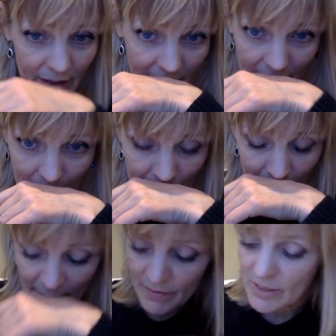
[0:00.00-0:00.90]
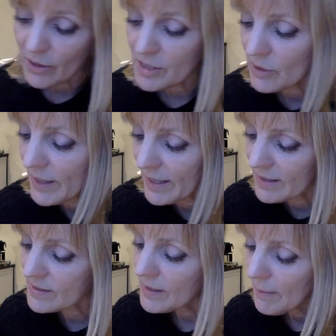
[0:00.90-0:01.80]
Um, this also
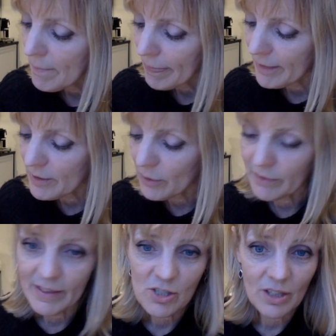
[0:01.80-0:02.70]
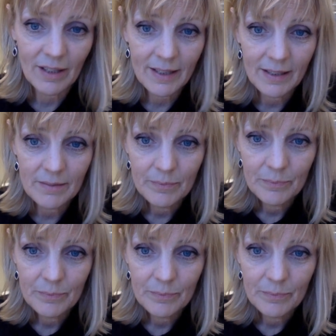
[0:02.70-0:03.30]
has the note of angelica,